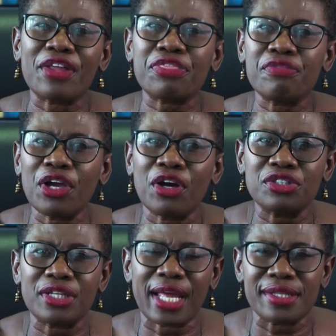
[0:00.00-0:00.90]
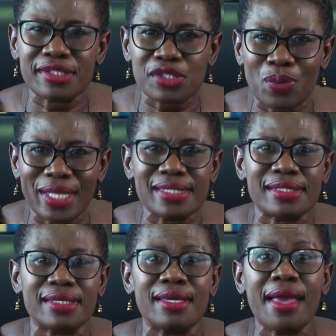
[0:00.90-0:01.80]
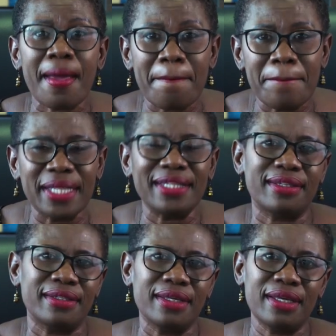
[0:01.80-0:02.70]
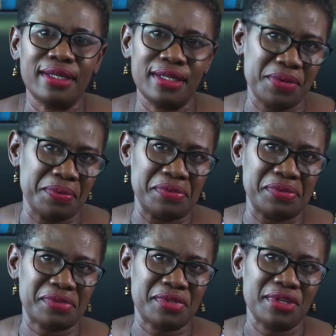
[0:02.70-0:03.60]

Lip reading: 320 million leones.